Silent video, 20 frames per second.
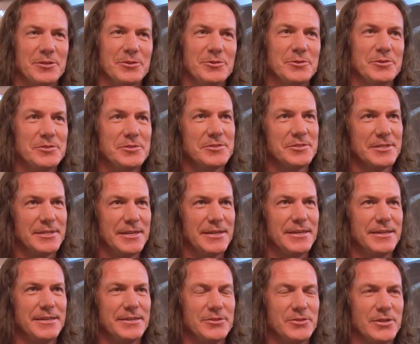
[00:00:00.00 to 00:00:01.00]
Lewis,
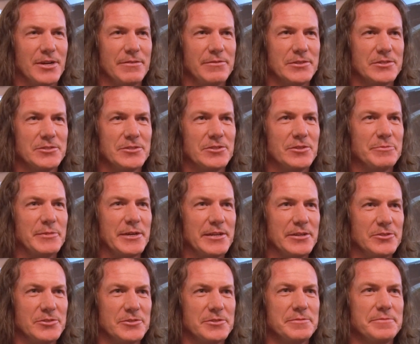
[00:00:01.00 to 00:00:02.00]
Traffic Center
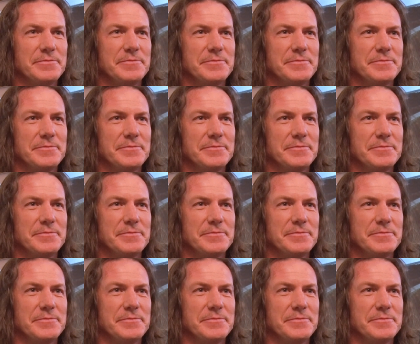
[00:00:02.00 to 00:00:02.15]
Manager.